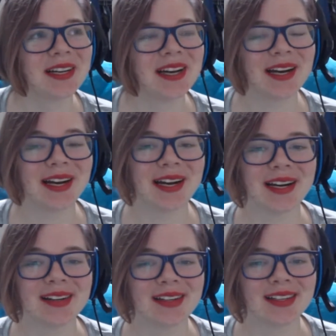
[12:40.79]

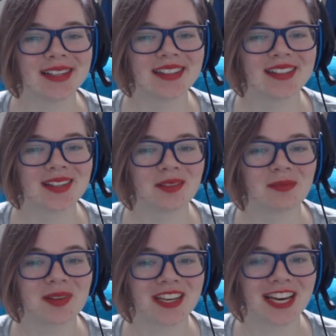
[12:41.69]
Uh,
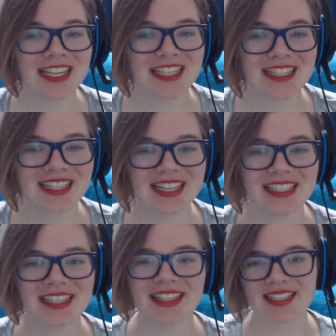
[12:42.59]
because they
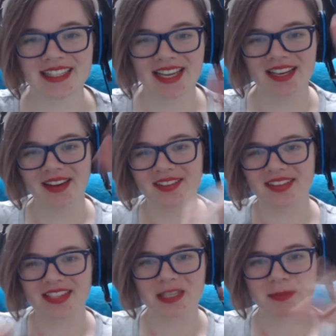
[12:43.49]
did this thing on
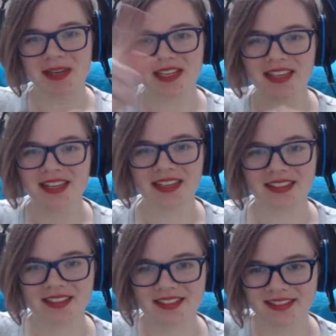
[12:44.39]
this spinny thing
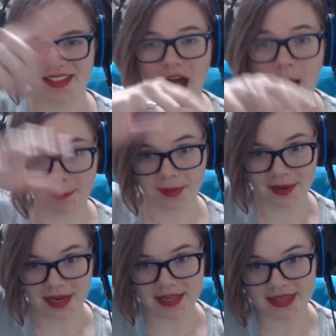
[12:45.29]
up
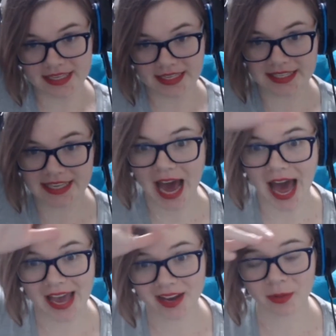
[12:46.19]
in the
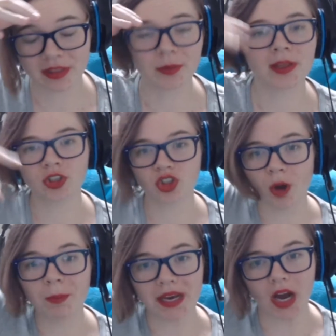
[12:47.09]
sky where they were like
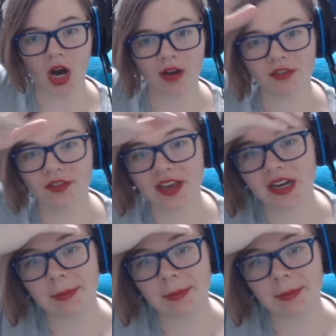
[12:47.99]
jumping off of it. And I'm